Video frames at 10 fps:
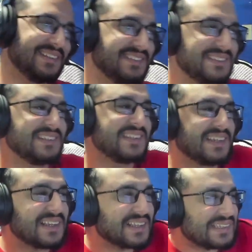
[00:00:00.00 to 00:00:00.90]

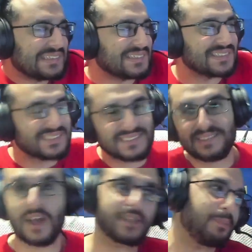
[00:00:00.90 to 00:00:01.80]

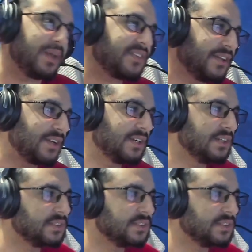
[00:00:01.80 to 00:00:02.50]
not the best look.